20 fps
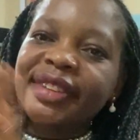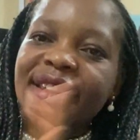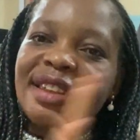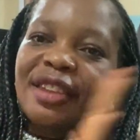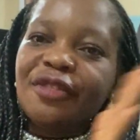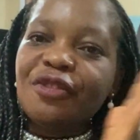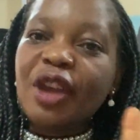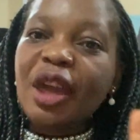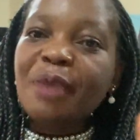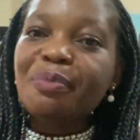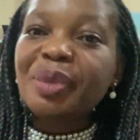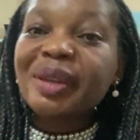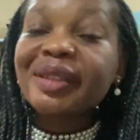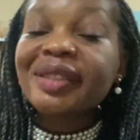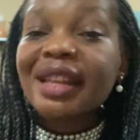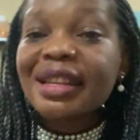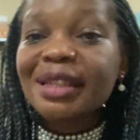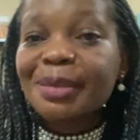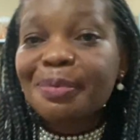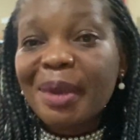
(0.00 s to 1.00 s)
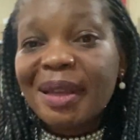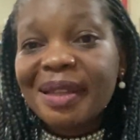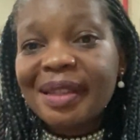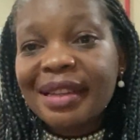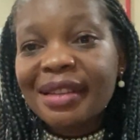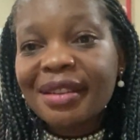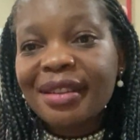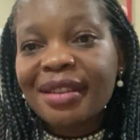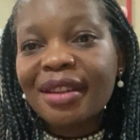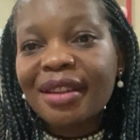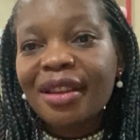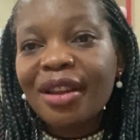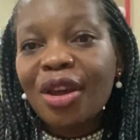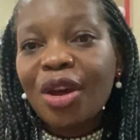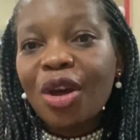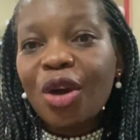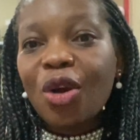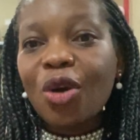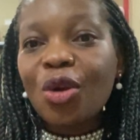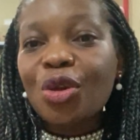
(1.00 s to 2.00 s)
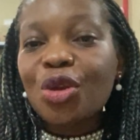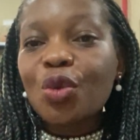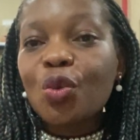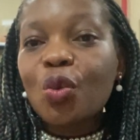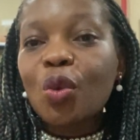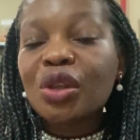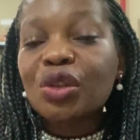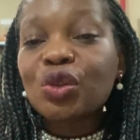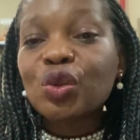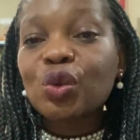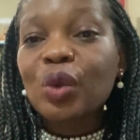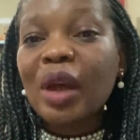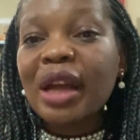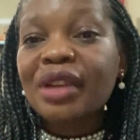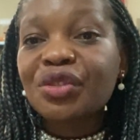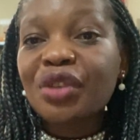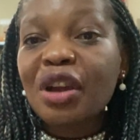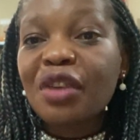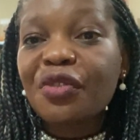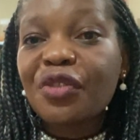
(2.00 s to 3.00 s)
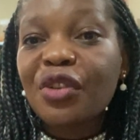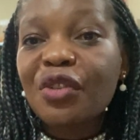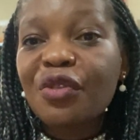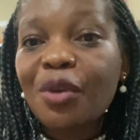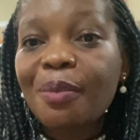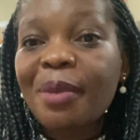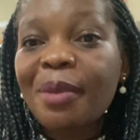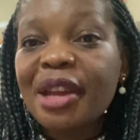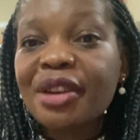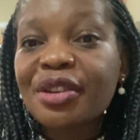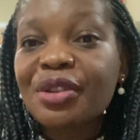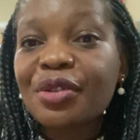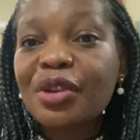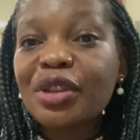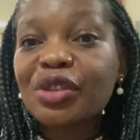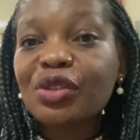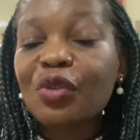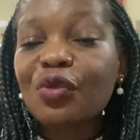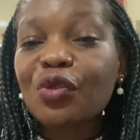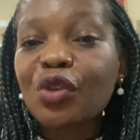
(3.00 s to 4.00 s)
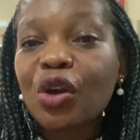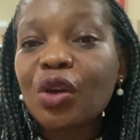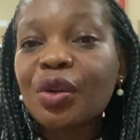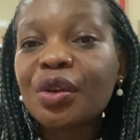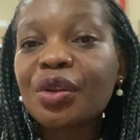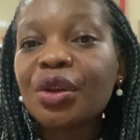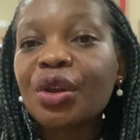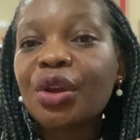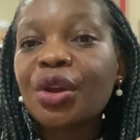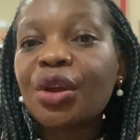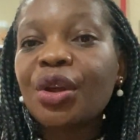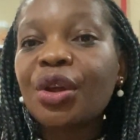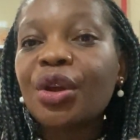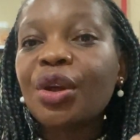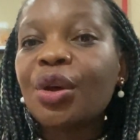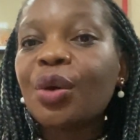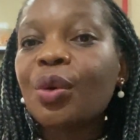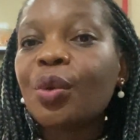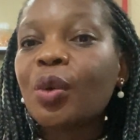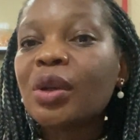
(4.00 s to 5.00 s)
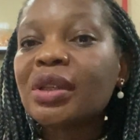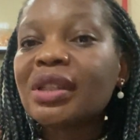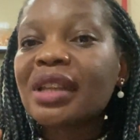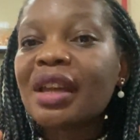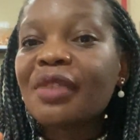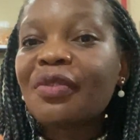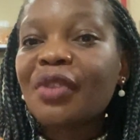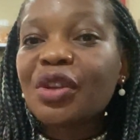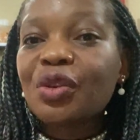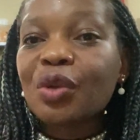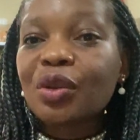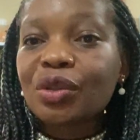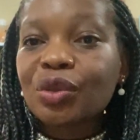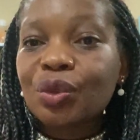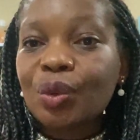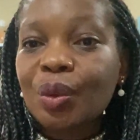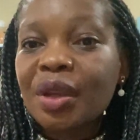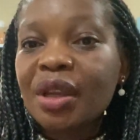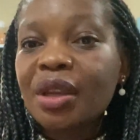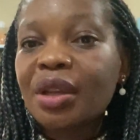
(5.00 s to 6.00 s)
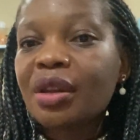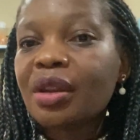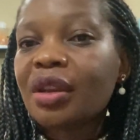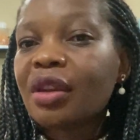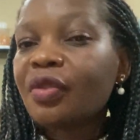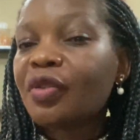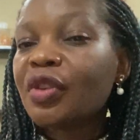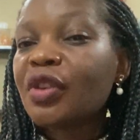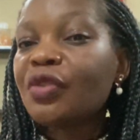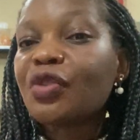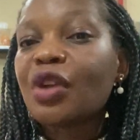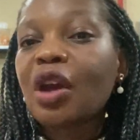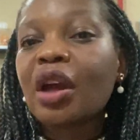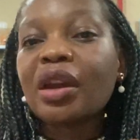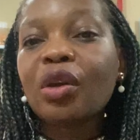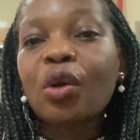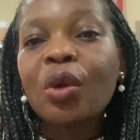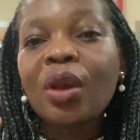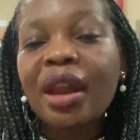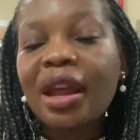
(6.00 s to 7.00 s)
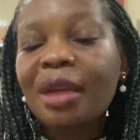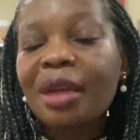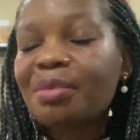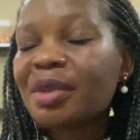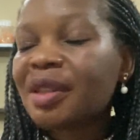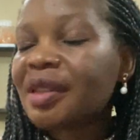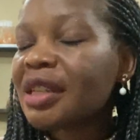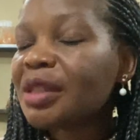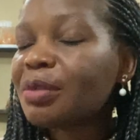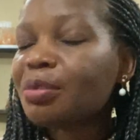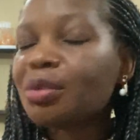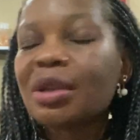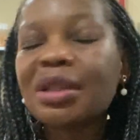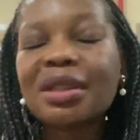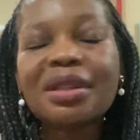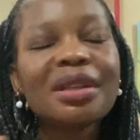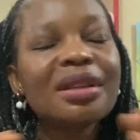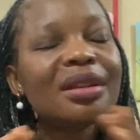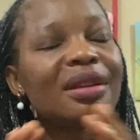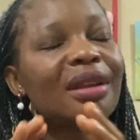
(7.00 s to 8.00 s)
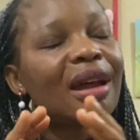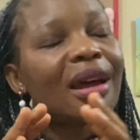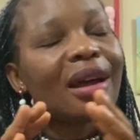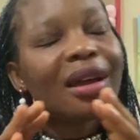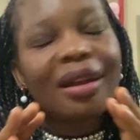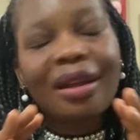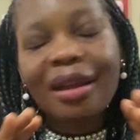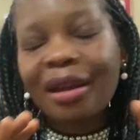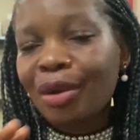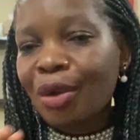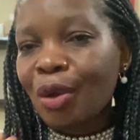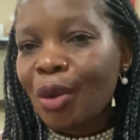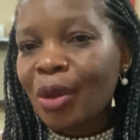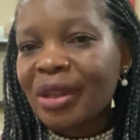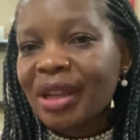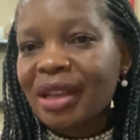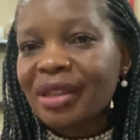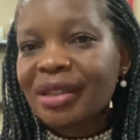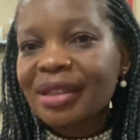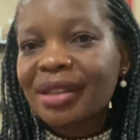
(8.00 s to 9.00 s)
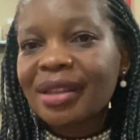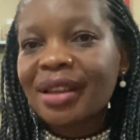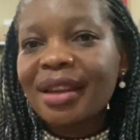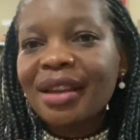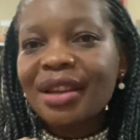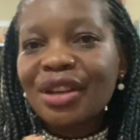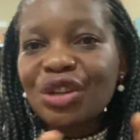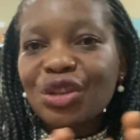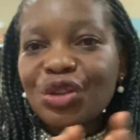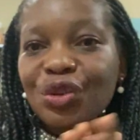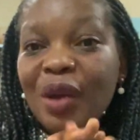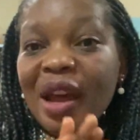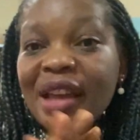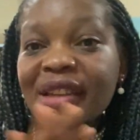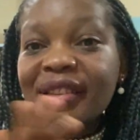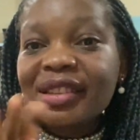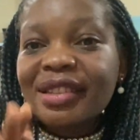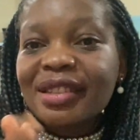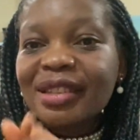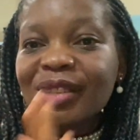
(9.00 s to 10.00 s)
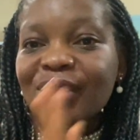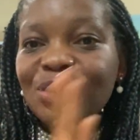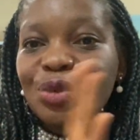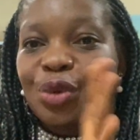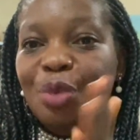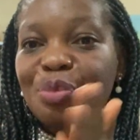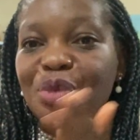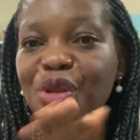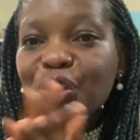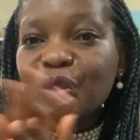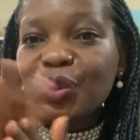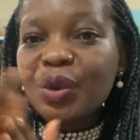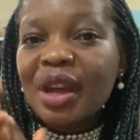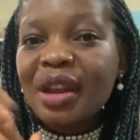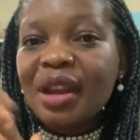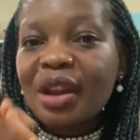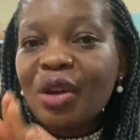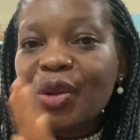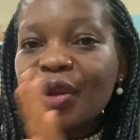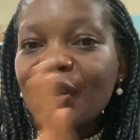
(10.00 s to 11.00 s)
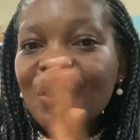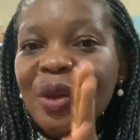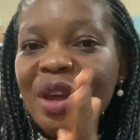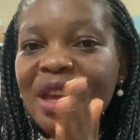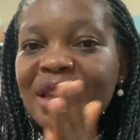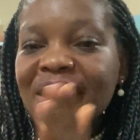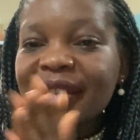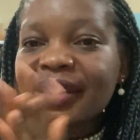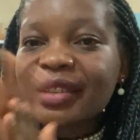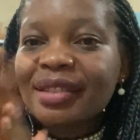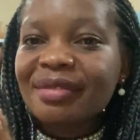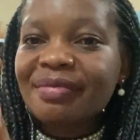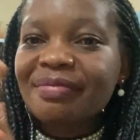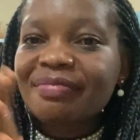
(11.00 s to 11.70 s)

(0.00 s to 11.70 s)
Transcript: If you're a business person or you want to attract favor by the grace of God, whatever you're doing, even if you're an online business person and all that, try this. Rub it together on your hands.